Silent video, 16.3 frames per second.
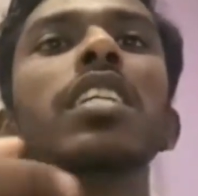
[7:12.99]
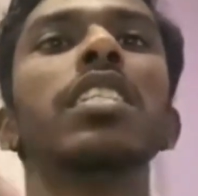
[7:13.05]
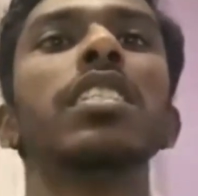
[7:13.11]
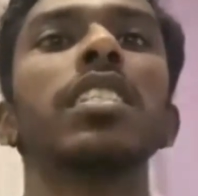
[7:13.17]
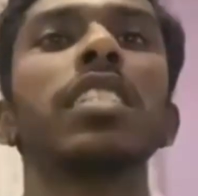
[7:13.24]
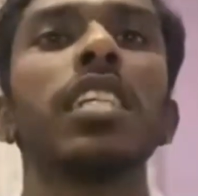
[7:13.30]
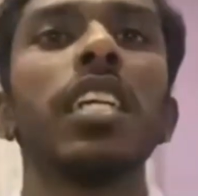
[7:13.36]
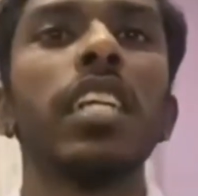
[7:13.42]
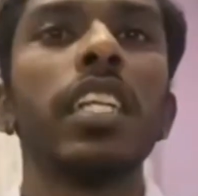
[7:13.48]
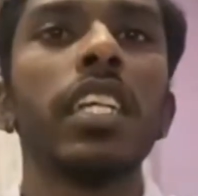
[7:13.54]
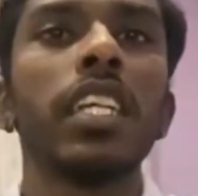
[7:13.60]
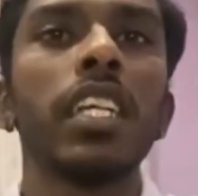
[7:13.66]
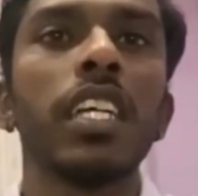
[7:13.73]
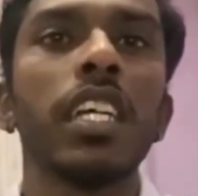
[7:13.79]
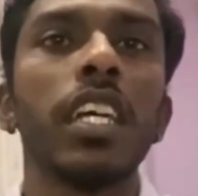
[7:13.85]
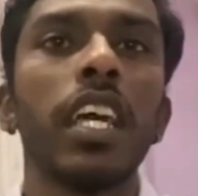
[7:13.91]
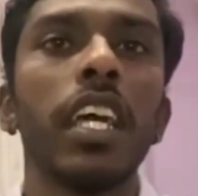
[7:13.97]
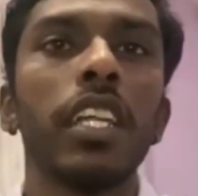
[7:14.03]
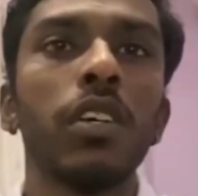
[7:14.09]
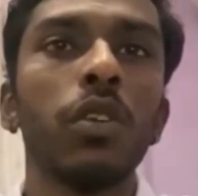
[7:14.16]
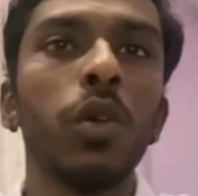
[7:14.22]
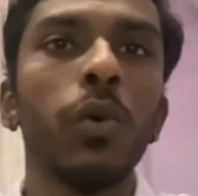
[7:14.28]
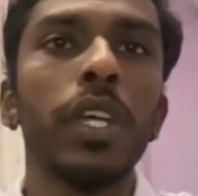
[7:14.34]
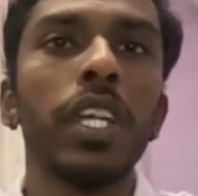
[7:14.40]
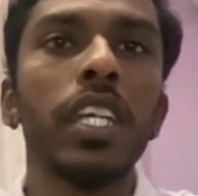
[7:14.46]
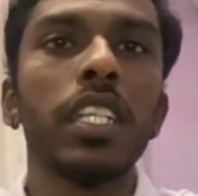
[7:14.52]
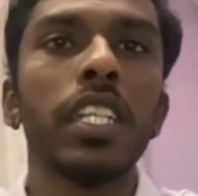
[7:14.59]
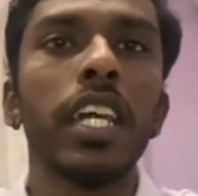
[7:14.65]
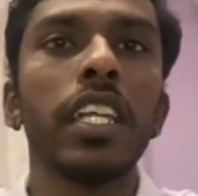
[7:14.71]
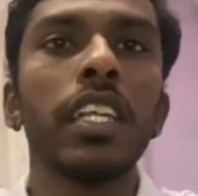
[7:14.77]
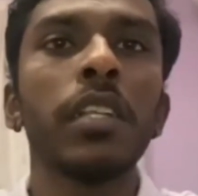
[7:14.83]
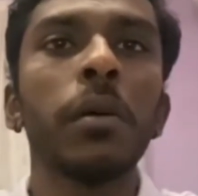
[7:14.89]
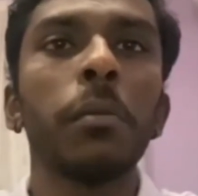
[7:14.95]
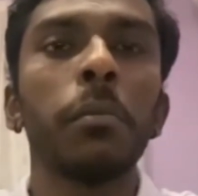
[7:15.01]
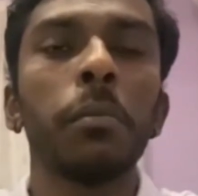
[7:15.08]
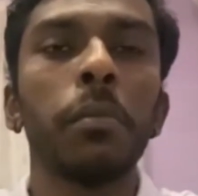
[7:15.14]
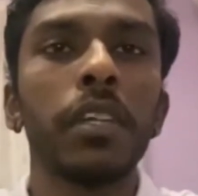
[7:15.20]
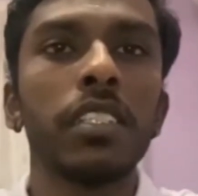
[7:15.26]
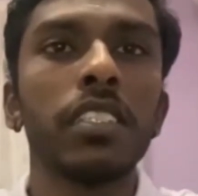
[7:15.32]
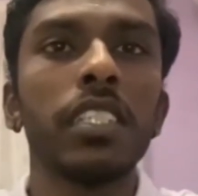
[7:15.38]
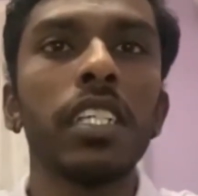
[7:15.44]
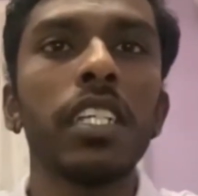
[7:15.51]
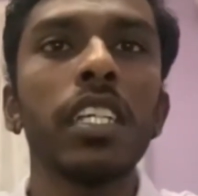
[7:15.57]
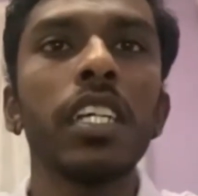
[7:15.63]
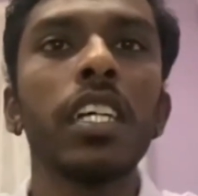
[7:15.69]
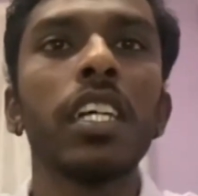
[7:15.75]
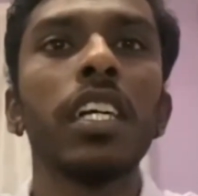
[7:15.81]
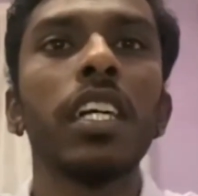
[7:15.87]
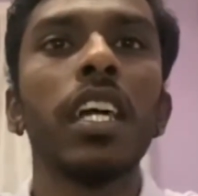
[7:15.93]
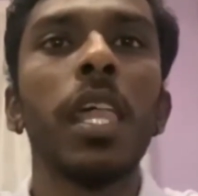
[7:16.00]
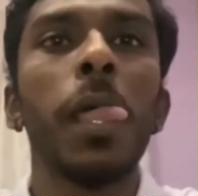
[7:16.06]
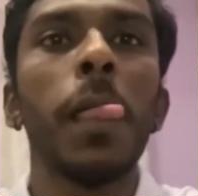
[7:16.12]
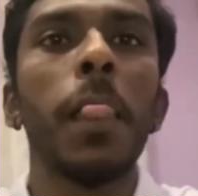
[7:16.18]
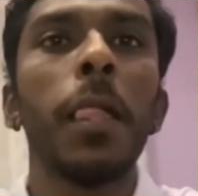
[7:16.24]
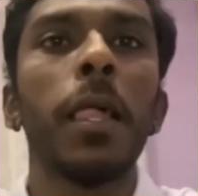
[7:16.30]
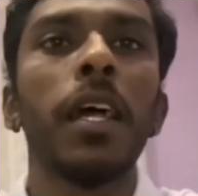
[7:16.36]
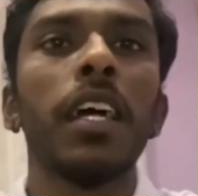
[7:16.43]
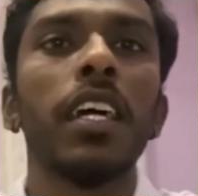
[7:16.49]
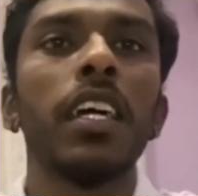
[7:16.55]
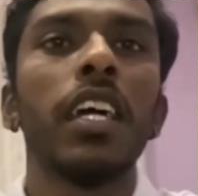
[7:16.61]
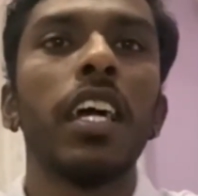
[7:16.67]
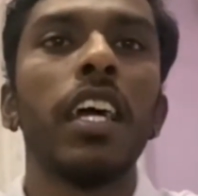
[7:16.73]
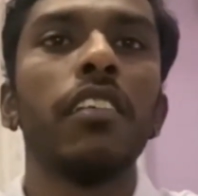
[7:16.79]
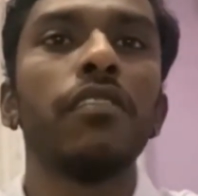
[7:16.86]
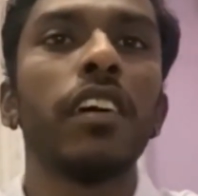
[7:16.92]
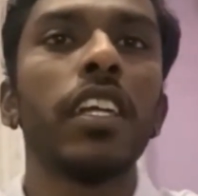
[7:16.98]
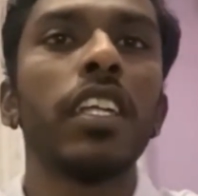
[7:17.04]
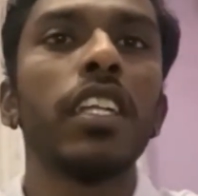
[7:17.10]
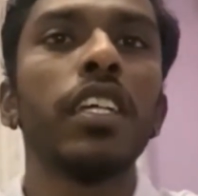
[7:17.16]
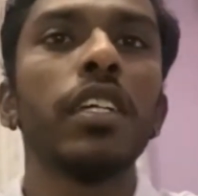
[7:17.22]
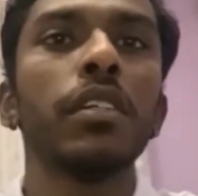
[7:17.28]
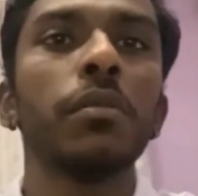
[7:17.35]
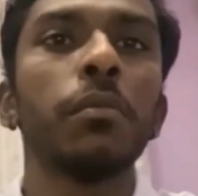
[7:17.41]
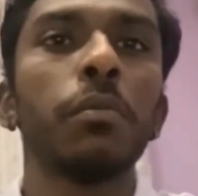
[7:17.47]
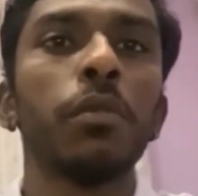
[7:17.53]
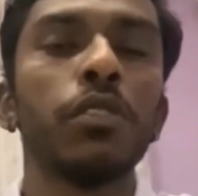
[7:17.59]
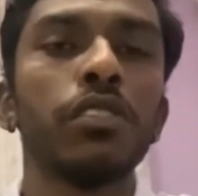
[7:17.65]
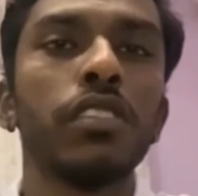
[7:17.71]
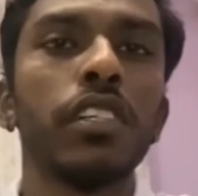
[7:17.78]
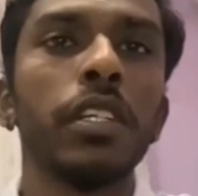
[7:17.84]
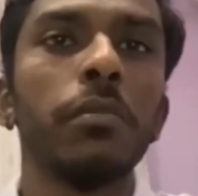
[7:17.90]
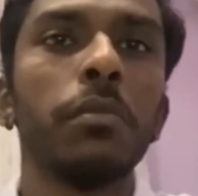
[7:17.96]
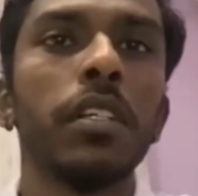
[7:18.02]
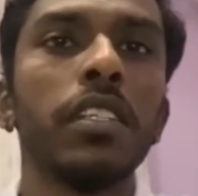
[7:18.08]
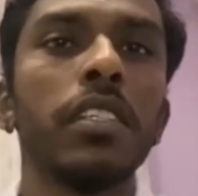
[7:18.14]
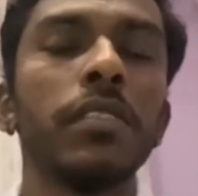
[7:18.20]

screening and gluing, then pressing, and finally post-treatment.